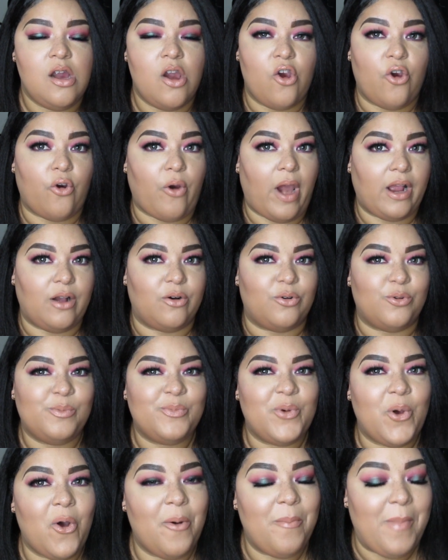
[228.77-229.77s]
crackle
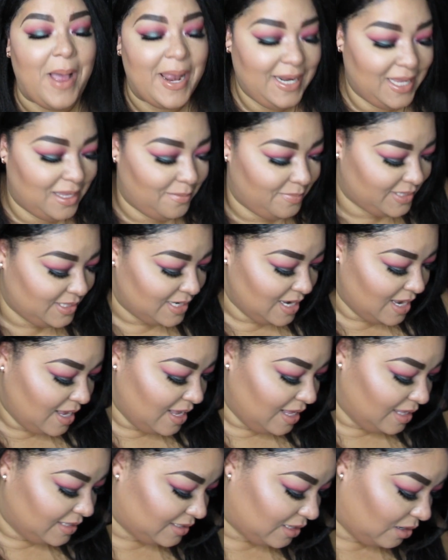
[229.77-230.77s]
on my lips,
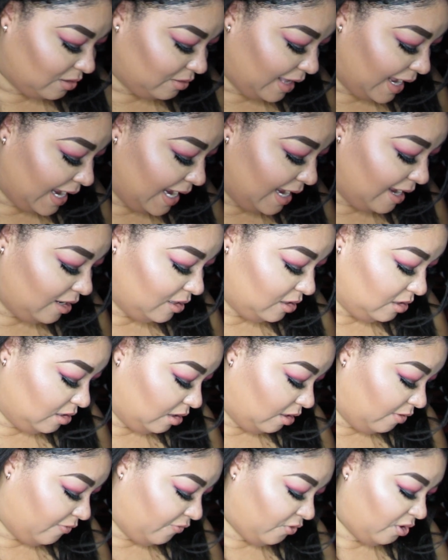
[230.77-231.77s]
so the
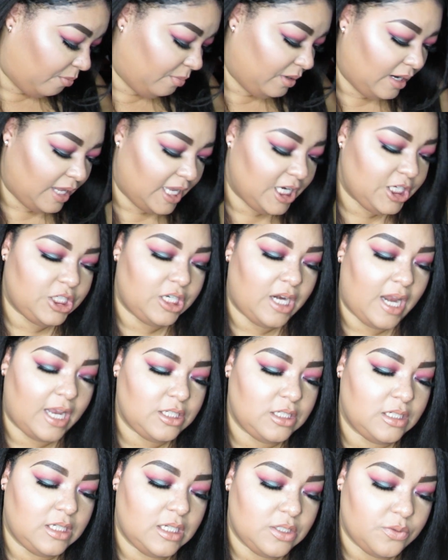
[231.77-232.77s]
formulation
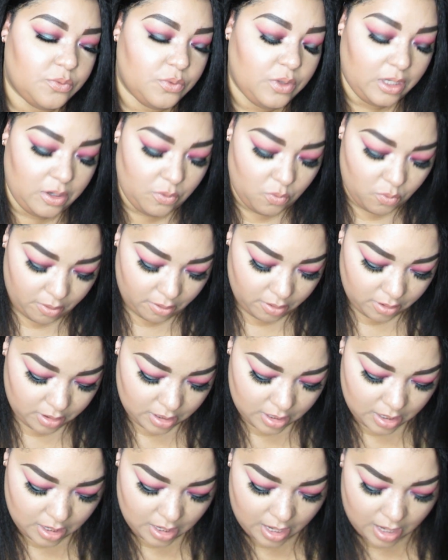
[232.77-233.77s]
actually doesn't really work
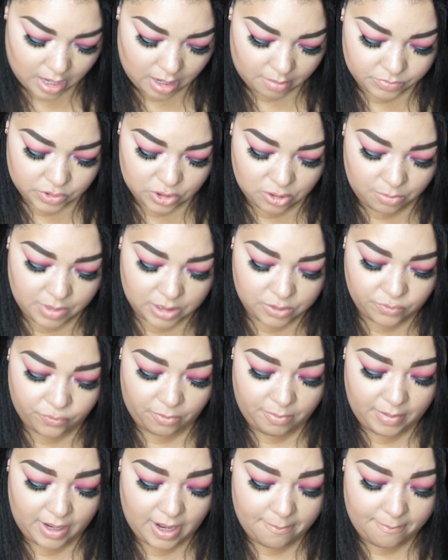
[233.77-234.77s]
too much
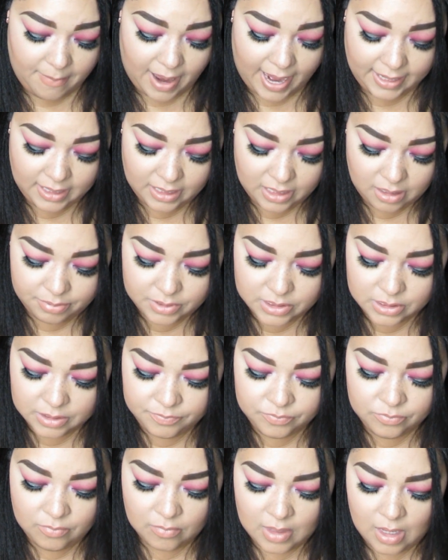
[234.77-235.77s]
for me and my lips,
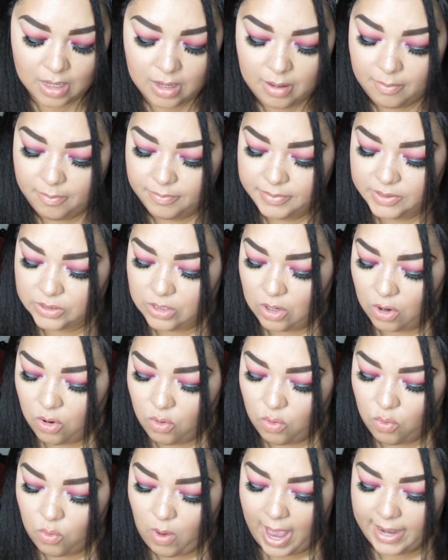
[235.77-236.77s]

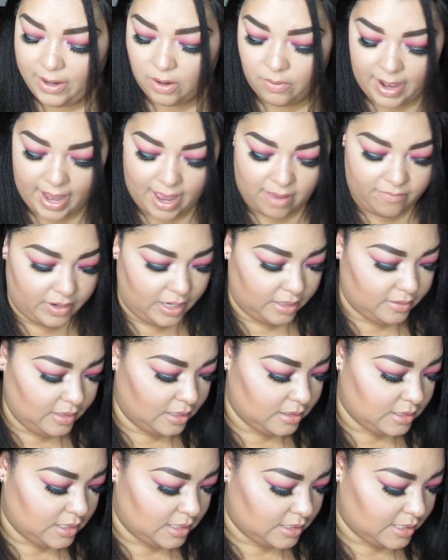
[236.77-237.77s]
so I don't have
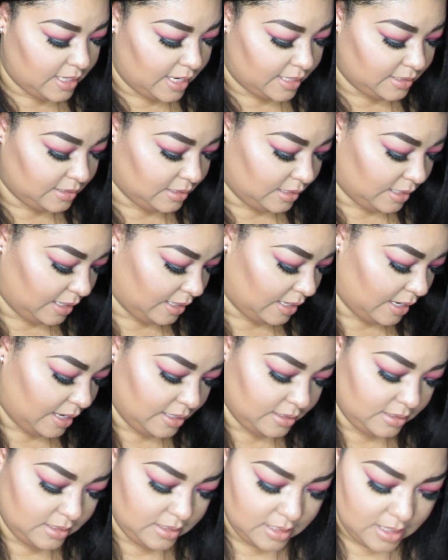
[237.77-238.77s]
anything to test it
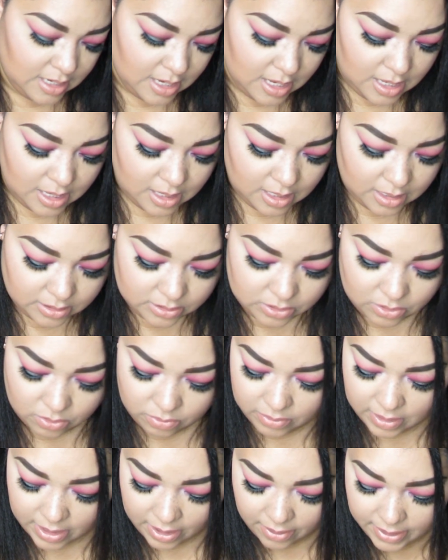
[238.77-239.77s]
against. So
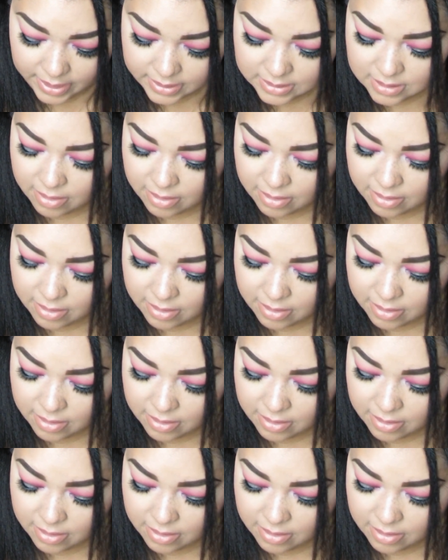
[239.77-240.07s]
there is